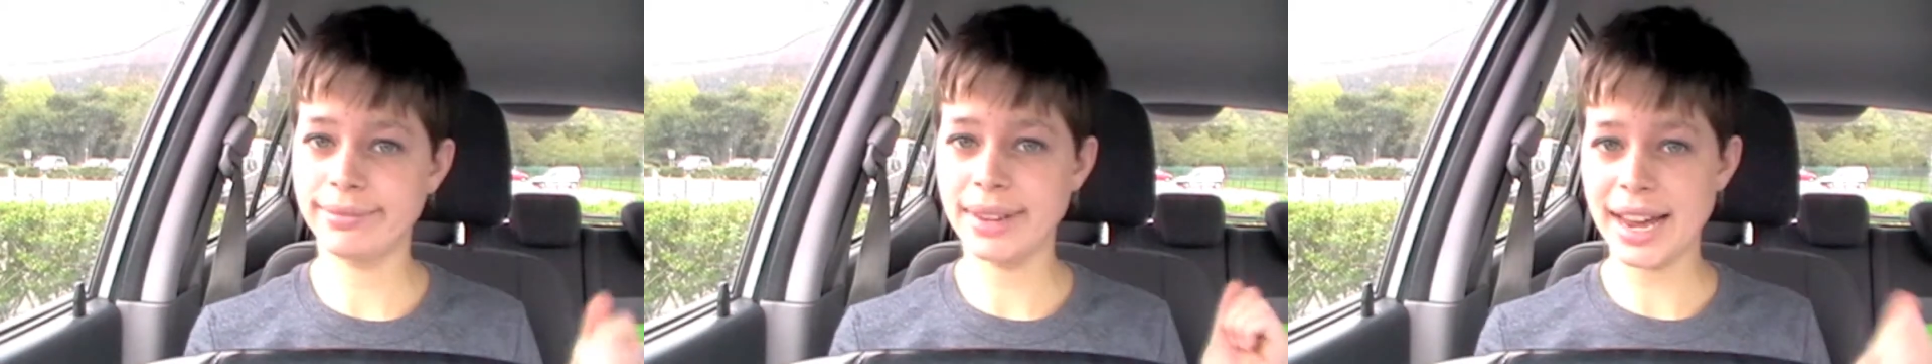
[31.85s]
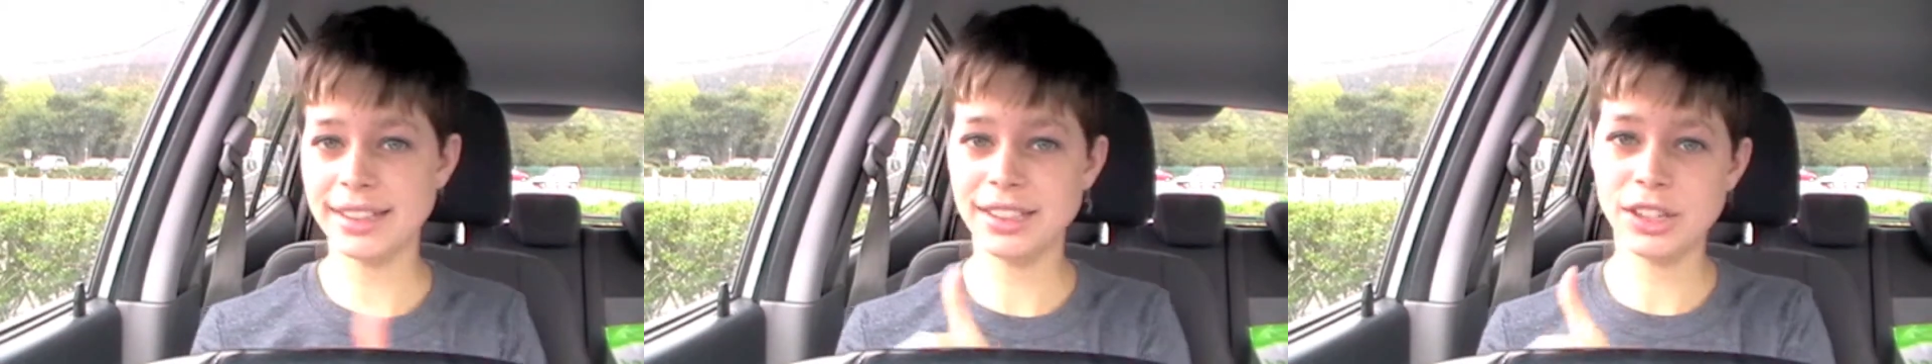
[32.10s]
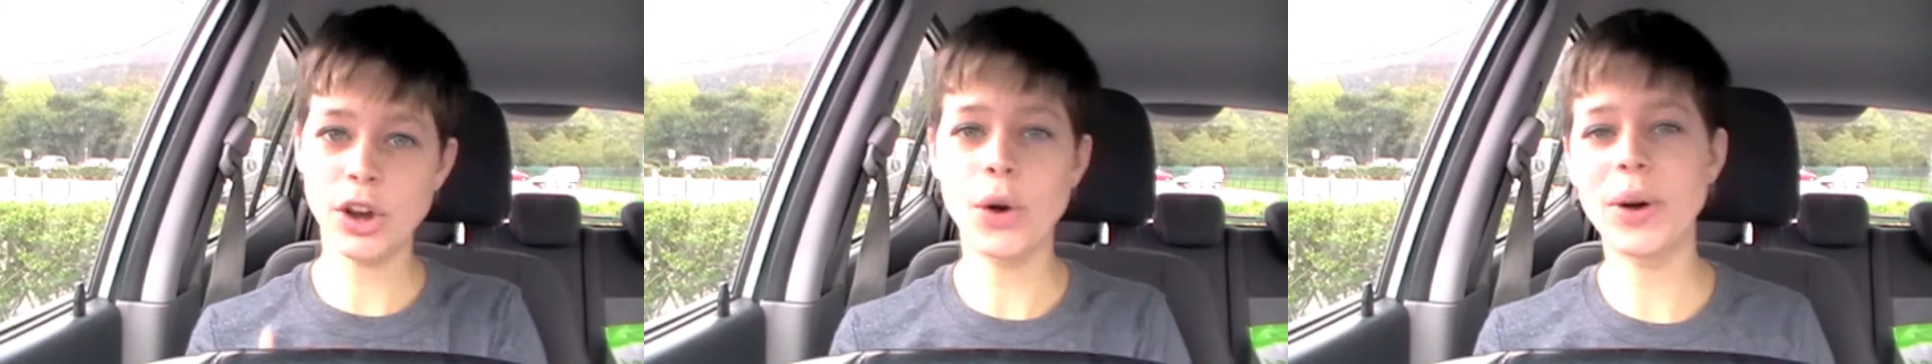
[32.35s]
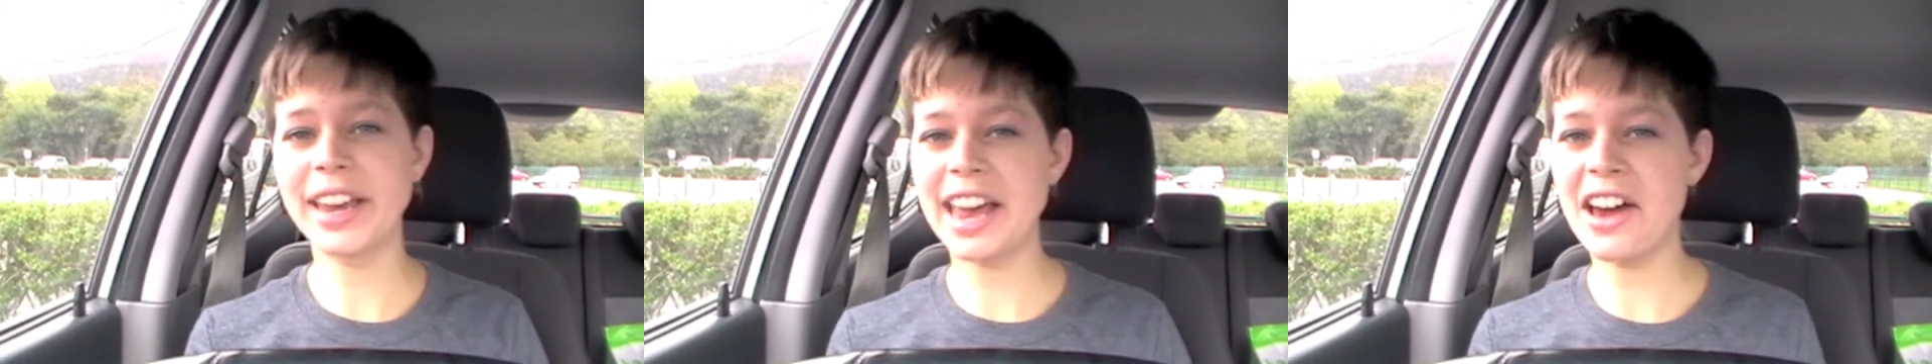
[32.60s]
Let's
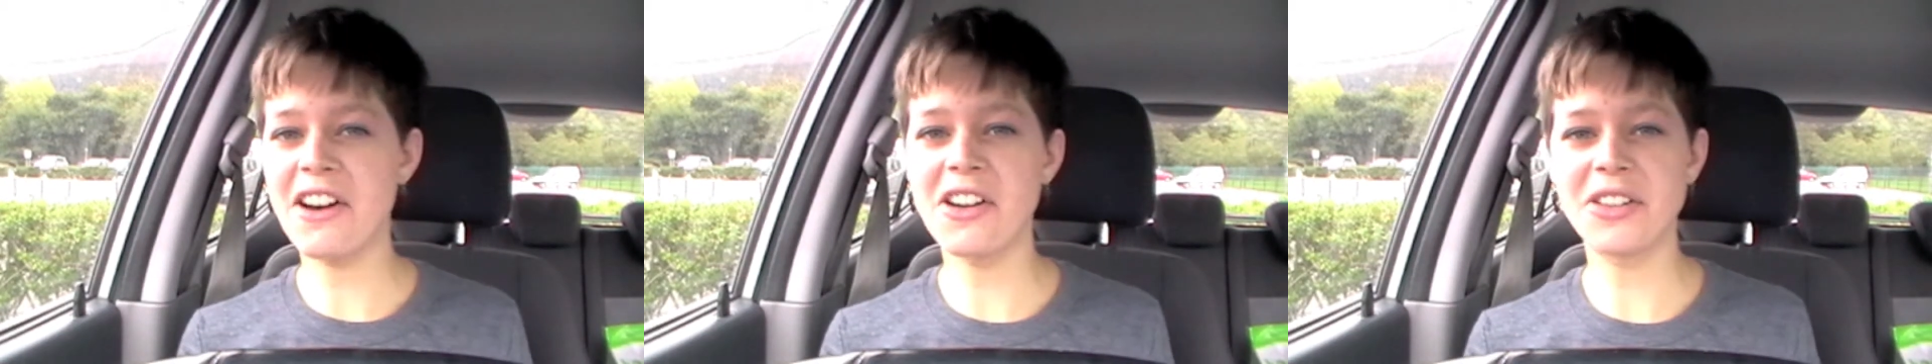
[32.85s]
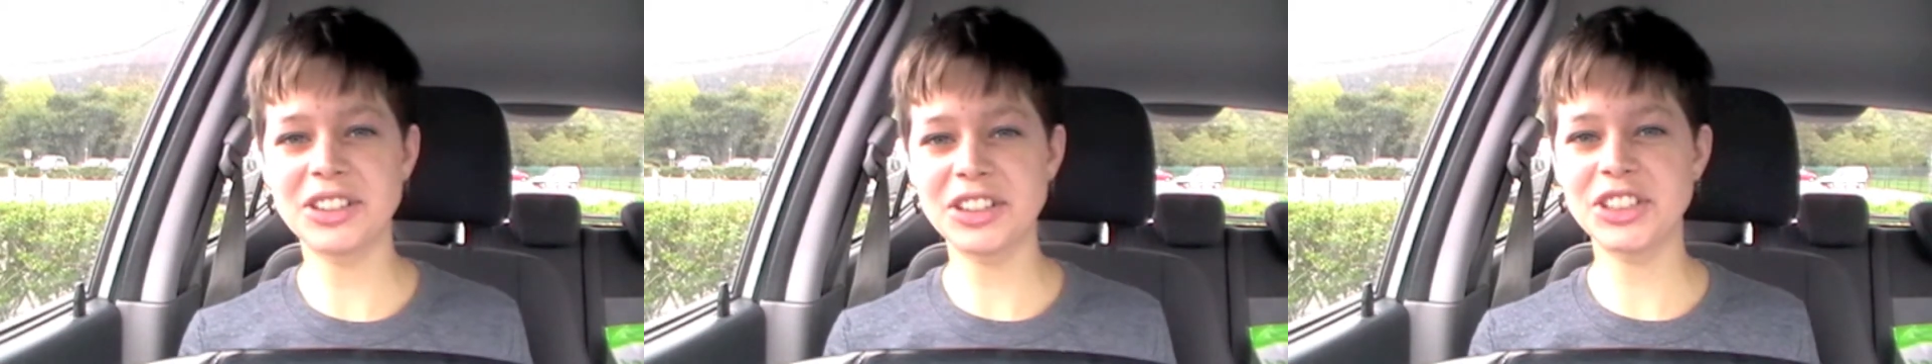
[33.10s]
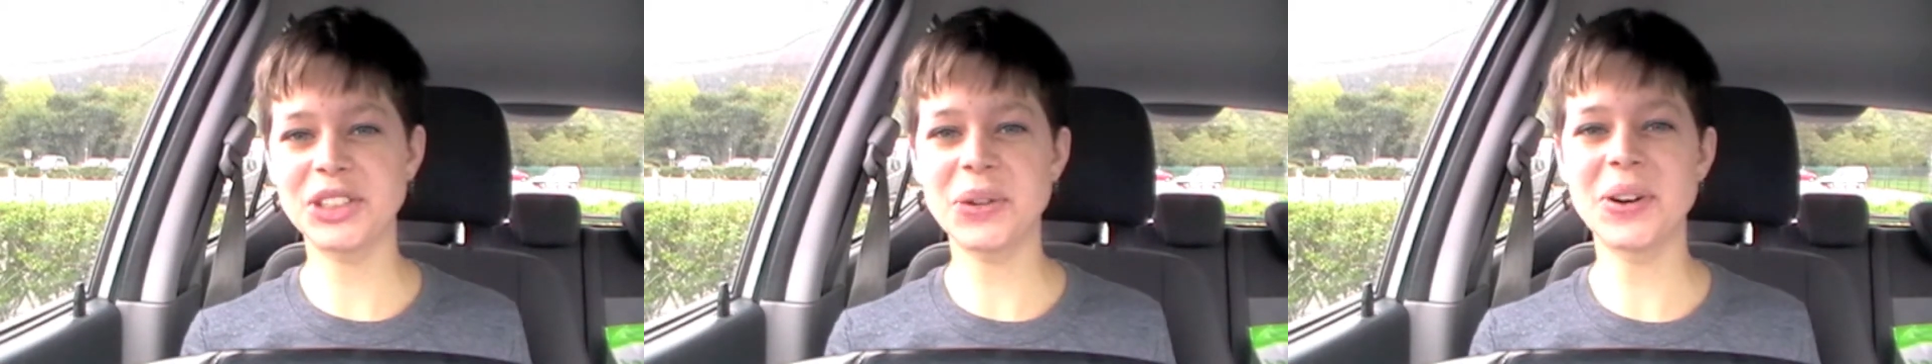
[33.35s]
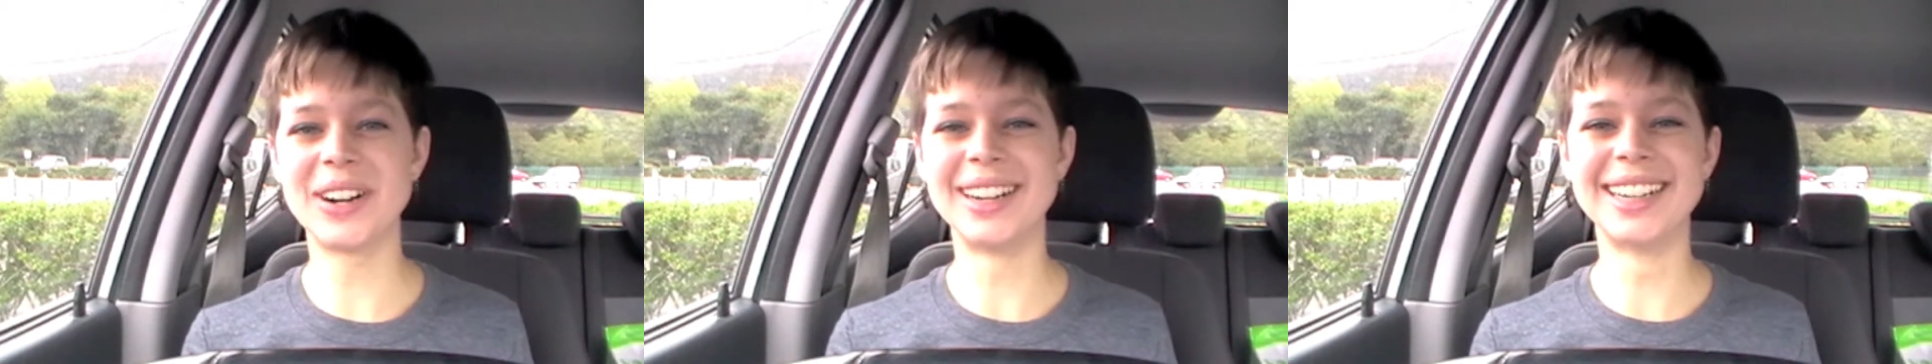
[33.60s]
go and get out onto the
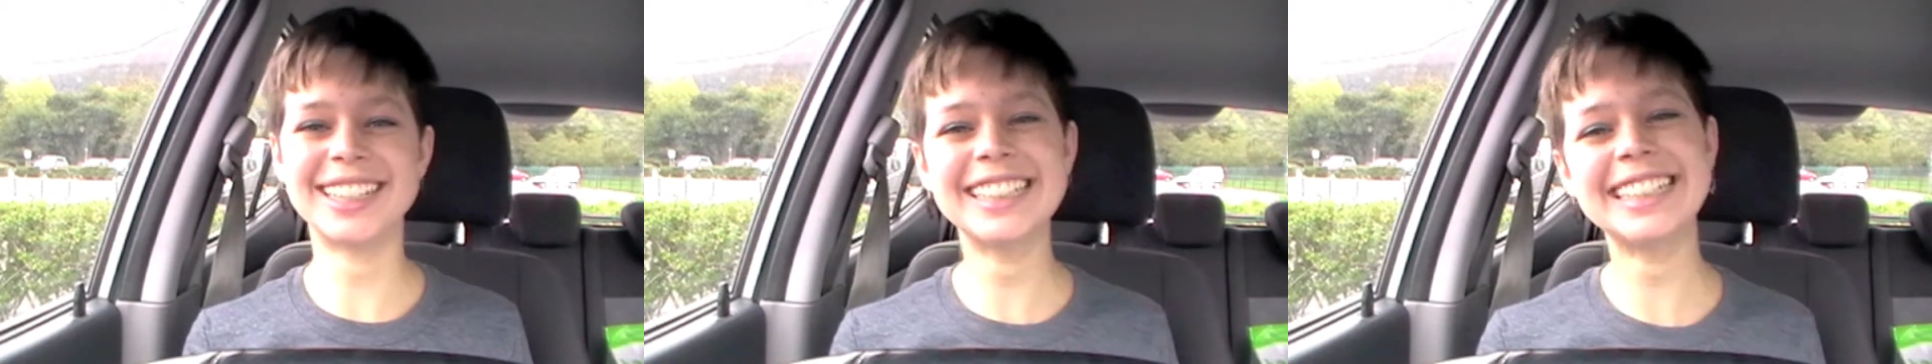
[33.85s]
shore.